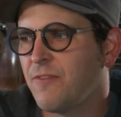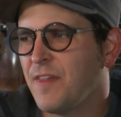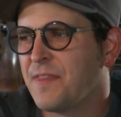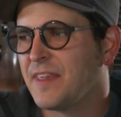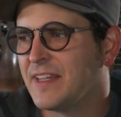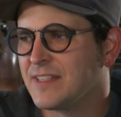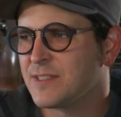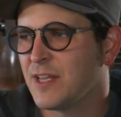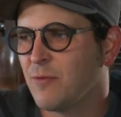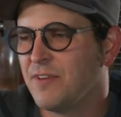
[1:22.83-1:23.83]
fun
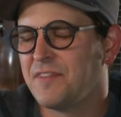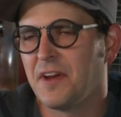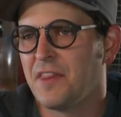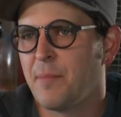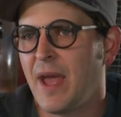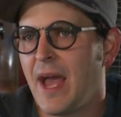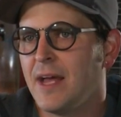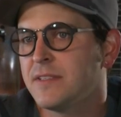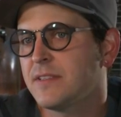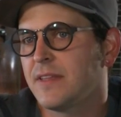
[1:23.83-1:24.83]
things that we've done in the
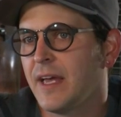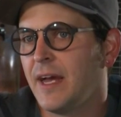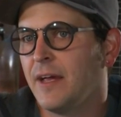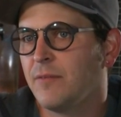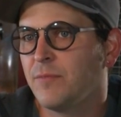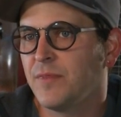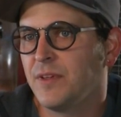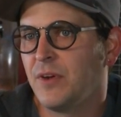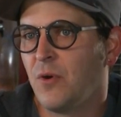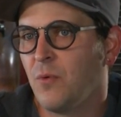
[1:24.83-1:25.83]
past that,
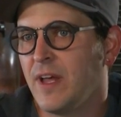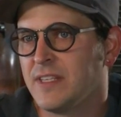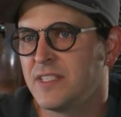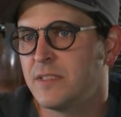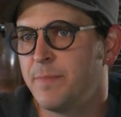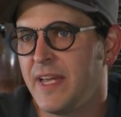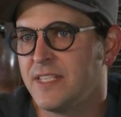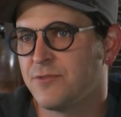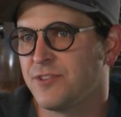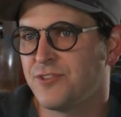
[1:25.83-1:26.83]
you know, as
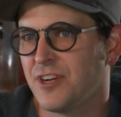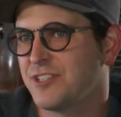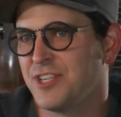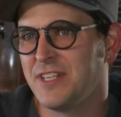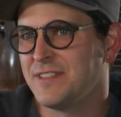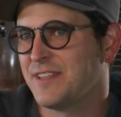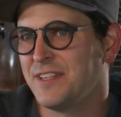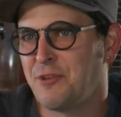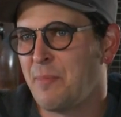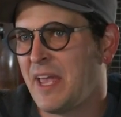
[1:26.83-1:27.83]
space restrictions
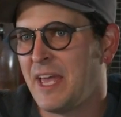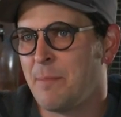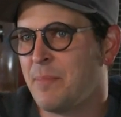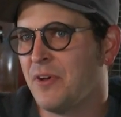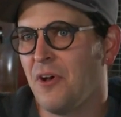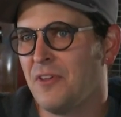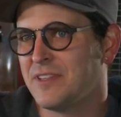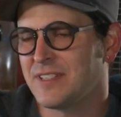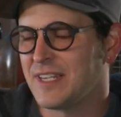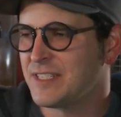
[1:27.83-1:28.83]
and demand build,
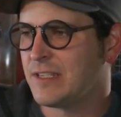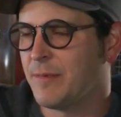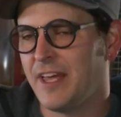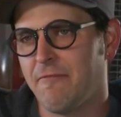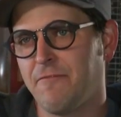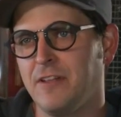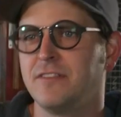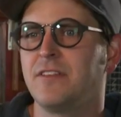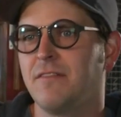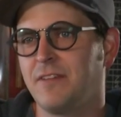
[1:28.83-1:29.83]
it's like some of that
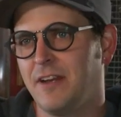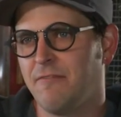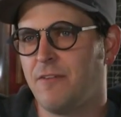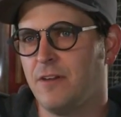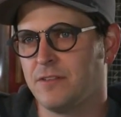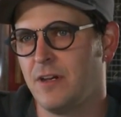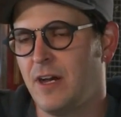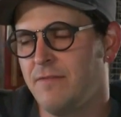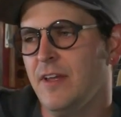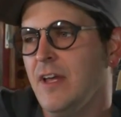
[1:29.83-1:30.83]
fun stuff kind of falls
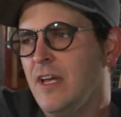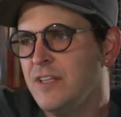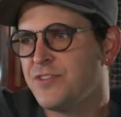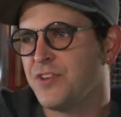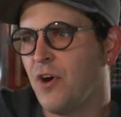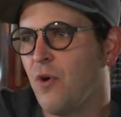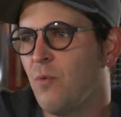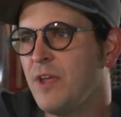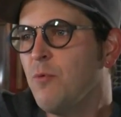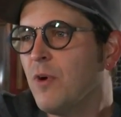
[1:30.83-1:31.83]
off.
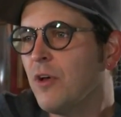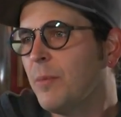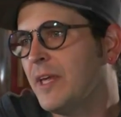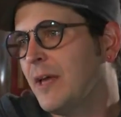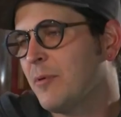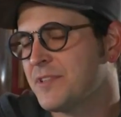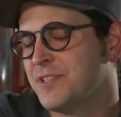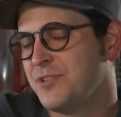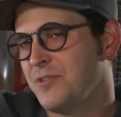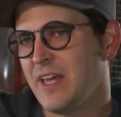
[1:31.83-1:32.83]
So we will be able
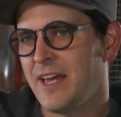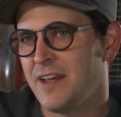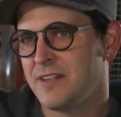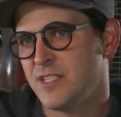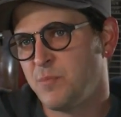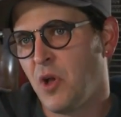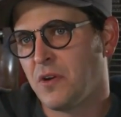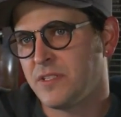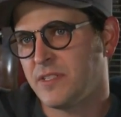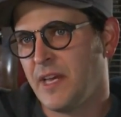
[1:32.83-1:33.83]
to do that on a
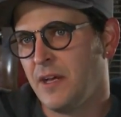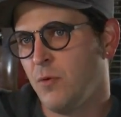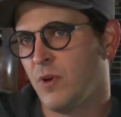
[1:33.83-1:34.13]
smaller scale.